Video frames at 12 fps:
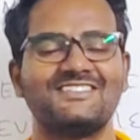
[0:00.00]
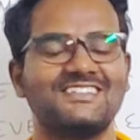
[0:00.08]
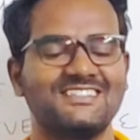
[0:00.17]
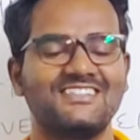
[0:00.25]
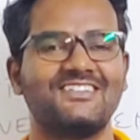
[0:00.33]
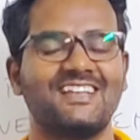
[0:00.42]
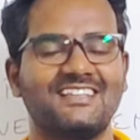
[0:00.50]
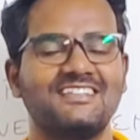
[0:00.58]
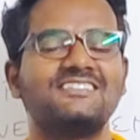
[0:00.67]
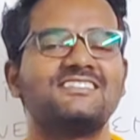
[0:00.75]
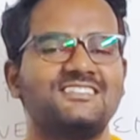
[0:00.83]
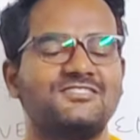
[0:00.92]
So it's not like
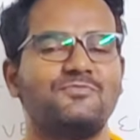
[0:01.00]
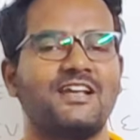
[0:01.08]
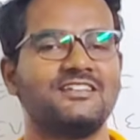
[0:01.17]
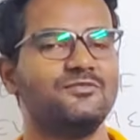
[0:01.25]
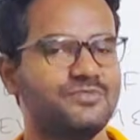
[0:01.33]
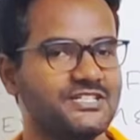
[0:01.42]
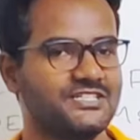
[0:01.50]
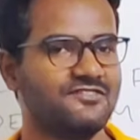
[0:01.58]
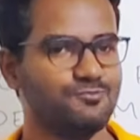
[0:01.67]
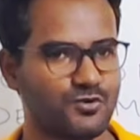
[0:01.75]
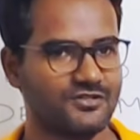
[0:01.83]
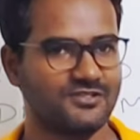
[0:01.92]
it's a systematic and
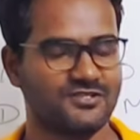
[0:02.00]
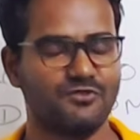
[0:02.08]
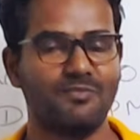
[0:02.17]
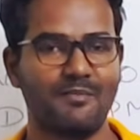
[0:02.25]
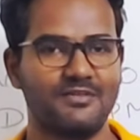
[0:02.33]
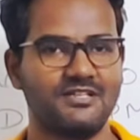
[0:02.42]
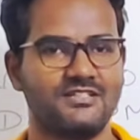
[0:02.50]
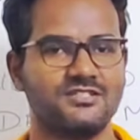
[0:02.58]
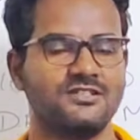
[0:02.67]
predictive process. Remember that.